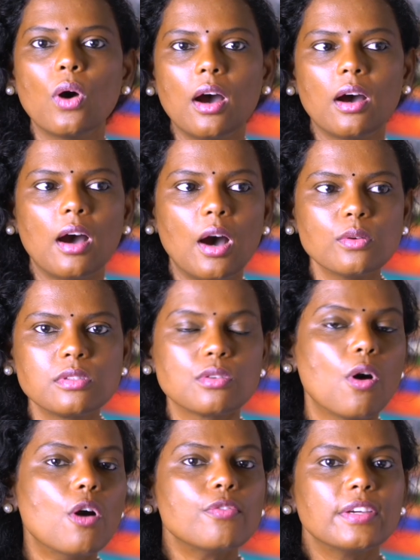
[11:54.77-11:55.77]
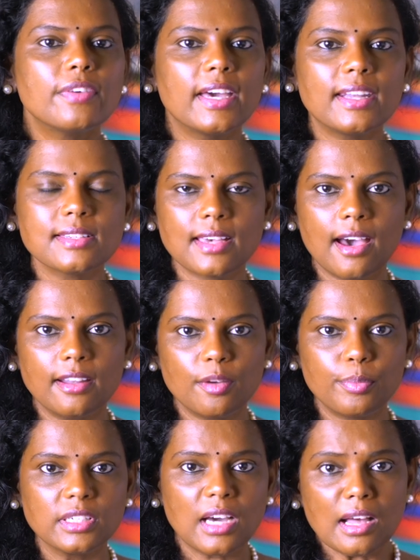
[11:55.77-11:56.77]
uh, how strong we were as a
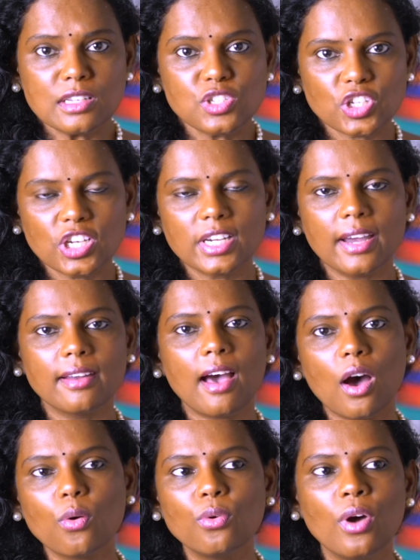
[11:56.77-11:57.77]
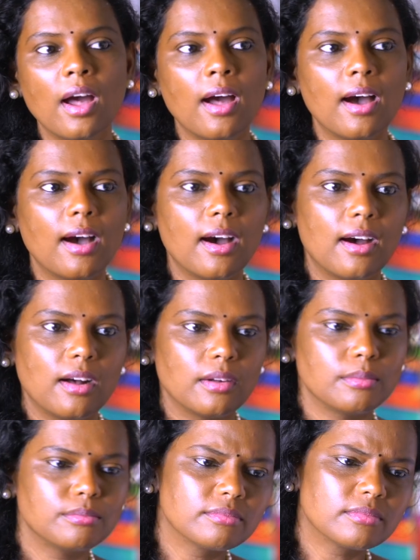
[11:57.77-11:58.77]
Harappan culture, and how uh,